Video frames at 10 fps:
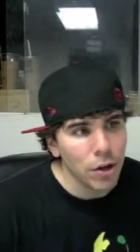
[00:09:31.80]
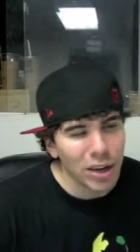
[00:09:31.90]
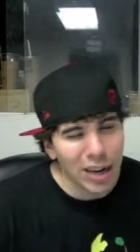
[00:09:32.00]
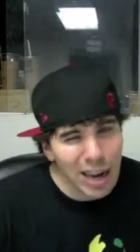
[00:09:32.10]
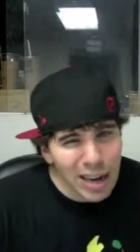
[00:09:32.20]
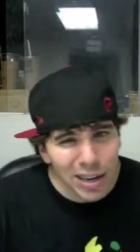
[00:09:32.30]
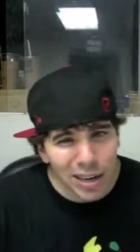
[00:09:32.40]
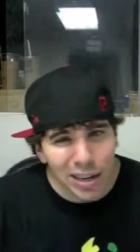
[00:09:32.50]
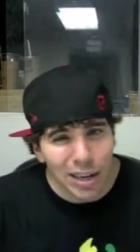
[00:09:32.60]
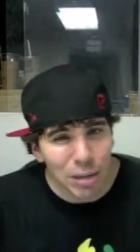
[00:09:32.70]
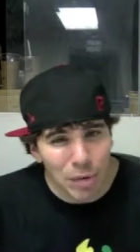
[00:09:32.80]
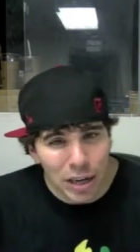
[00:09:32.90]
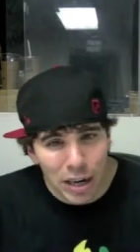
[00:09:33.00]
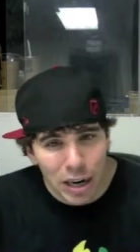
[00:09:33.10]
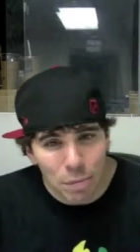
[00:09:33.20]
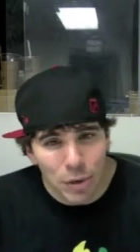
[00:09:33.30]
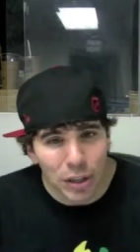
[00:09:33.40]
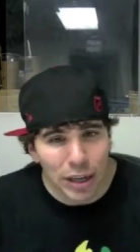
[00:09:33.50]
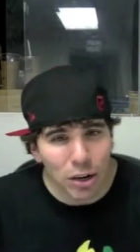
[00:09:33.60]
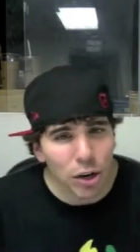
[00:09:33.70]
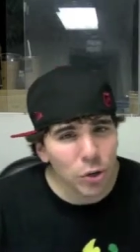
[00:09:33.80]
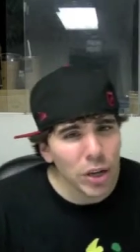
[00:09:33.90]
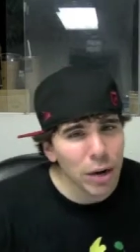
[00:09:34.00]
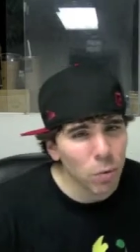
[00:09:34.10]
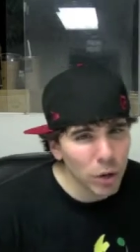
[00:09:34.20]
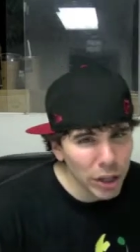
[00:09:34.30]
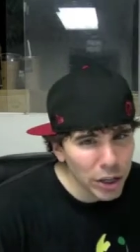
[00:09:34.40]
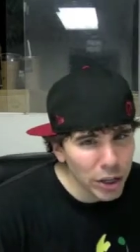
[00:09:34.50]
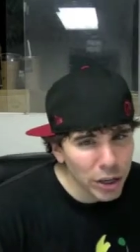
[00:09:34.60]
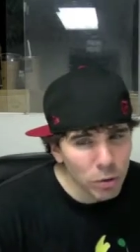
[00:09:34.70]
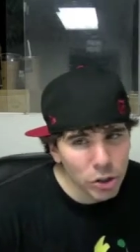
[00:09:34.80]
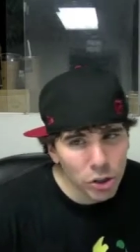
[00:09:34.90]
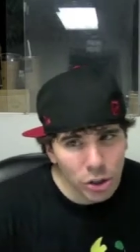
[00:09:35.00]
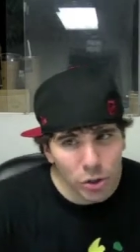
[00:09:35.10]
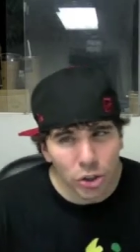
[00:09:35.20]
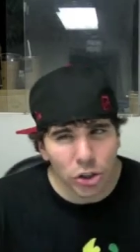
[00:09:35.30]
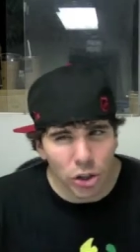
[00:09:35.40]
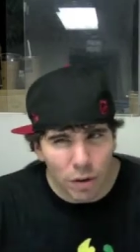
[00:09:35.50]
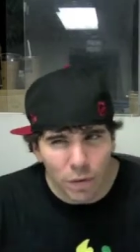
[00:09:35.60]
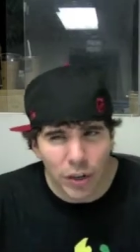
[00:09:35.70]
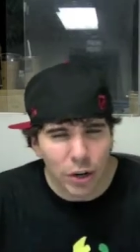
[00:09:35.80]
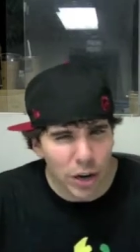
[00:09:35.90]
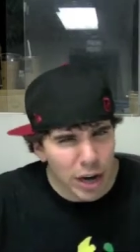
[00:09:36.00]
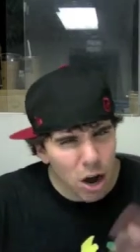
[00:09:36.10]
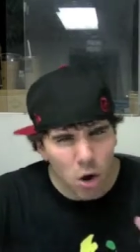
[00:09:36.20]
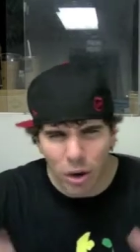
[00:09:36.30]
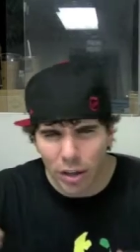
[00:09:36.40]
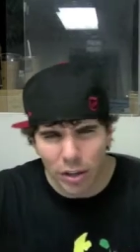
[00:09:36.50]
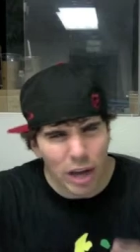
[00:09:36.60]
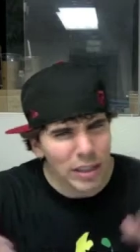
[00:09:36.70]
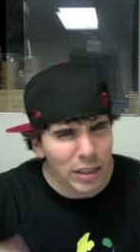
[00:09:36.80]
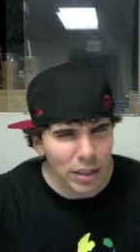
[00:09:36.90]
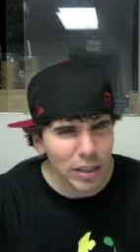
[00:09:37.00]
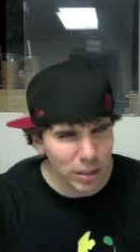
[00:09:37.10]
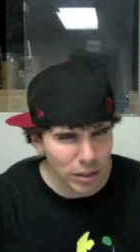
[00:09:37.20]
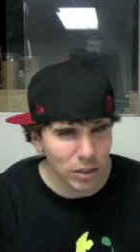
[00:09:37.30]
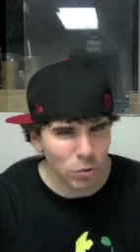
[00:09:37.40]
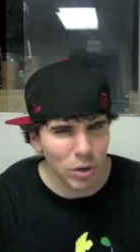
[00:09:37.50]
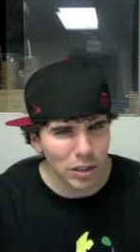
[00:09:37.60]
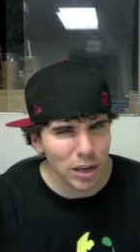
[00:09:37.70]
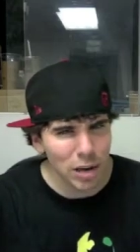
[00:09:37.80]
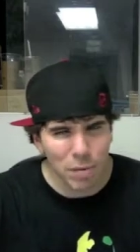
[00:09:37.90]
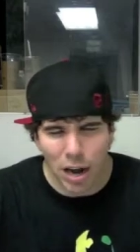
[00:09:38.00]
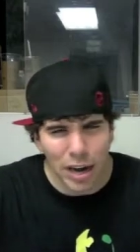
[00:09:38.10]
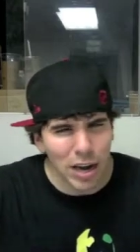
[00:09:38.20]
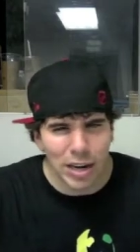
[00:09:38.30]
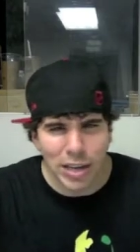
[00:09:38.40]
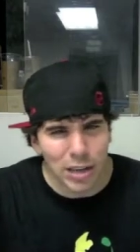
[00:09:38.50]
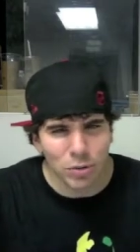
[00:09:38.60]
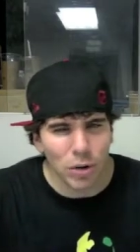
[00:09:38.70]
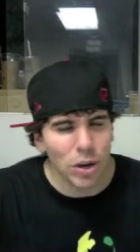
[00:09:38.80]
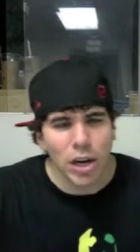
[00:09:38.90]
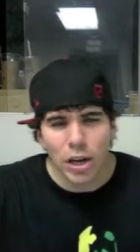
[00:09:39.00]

Kinda in the beginning, but later on you get really good at what you do and you start figuring out, okay, I said this one time and I got a yes right away.